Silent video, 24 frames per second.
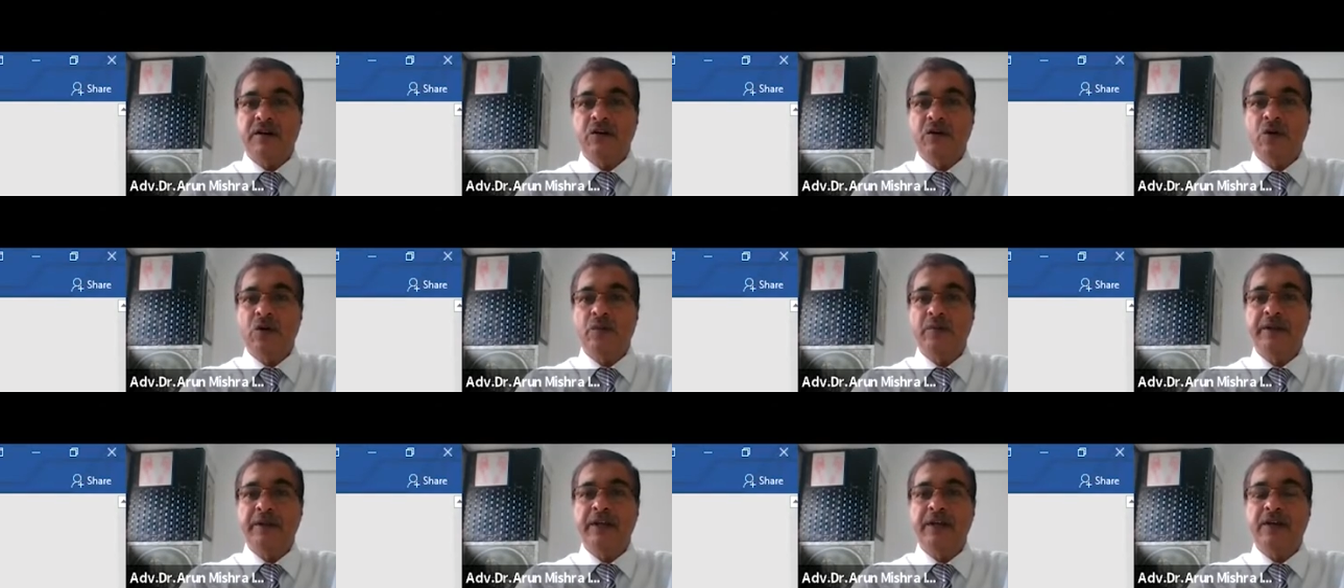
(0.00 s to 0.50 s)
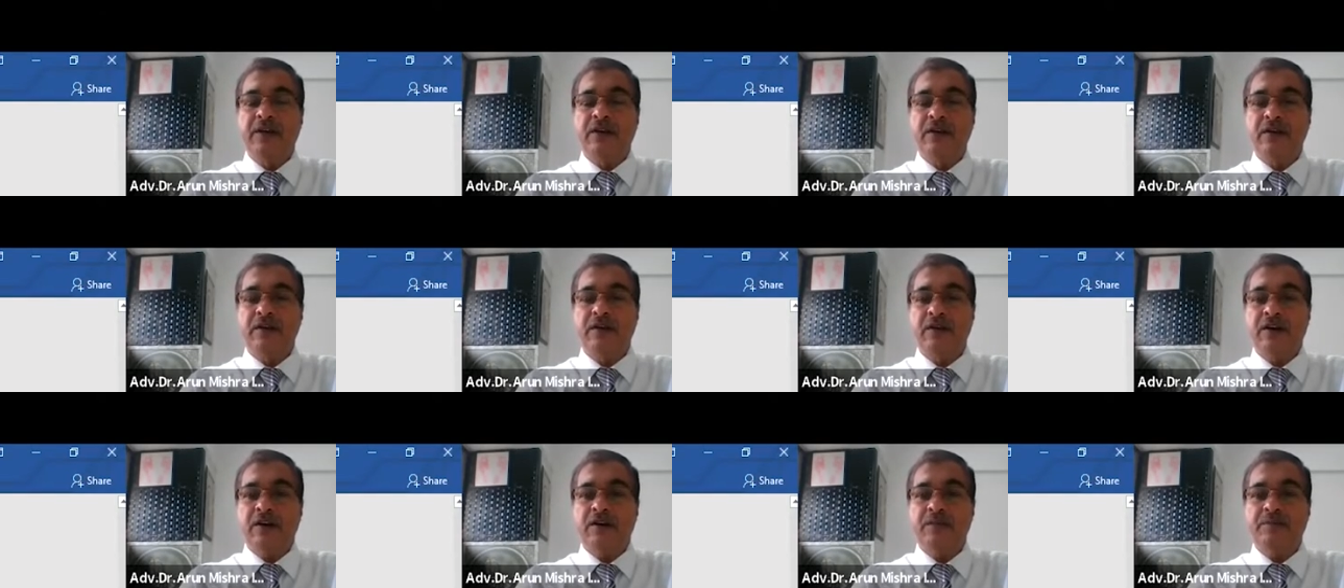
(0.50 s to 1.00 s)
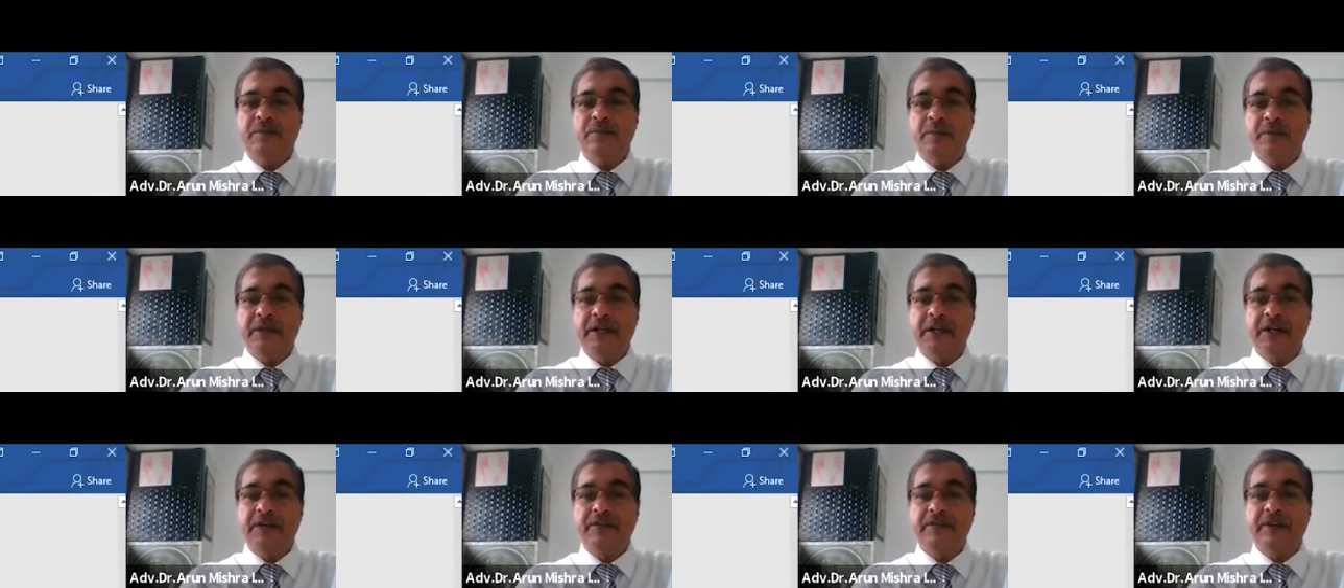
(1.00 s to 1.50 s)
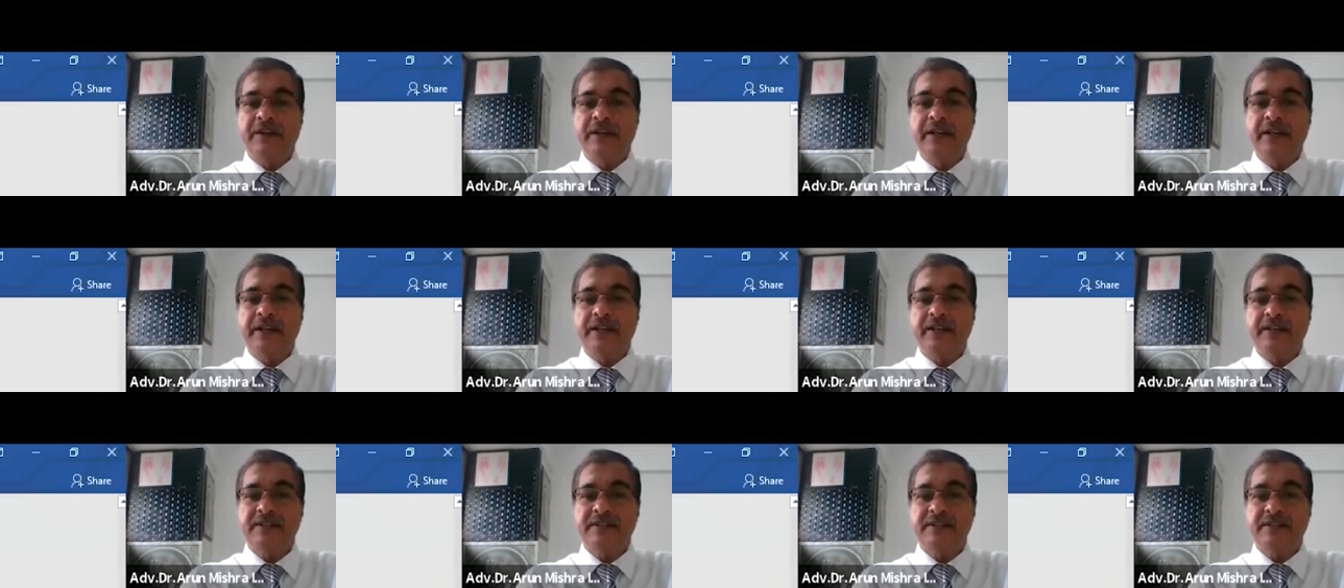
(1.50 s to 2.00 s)
domain of public
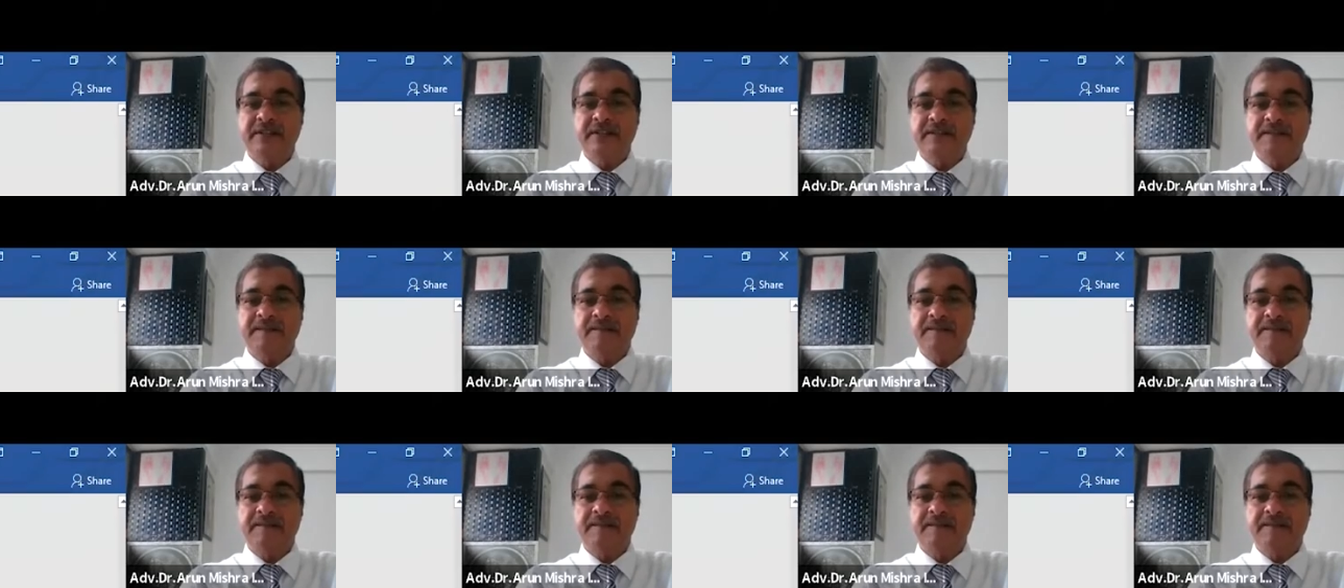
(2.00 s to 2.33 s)
awareness,